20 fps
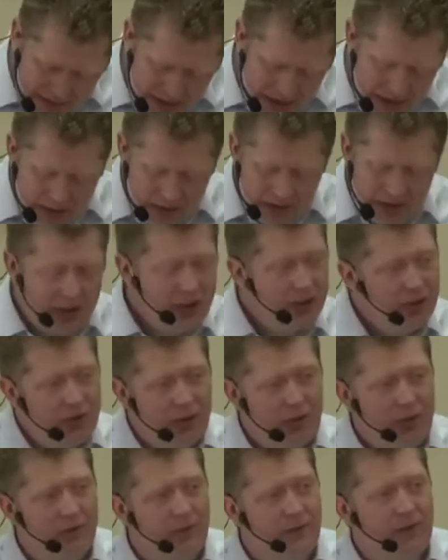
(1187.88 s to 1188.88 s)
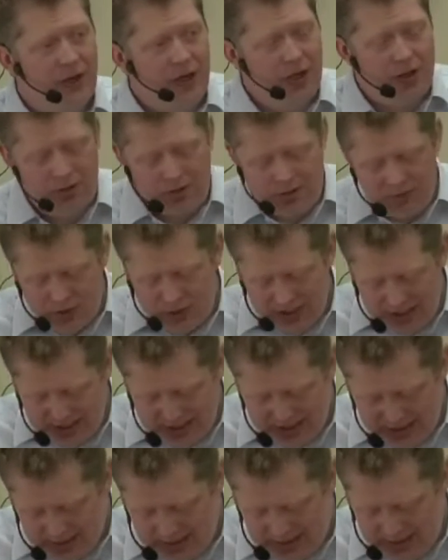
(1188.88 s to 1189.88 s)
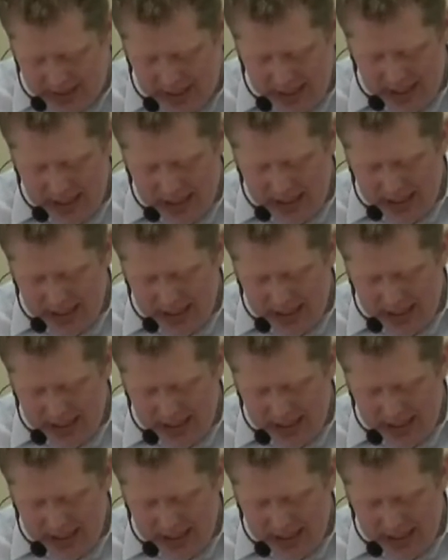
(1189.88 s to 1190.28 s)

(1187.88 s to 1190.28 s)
if you too are a follower of Jesus, then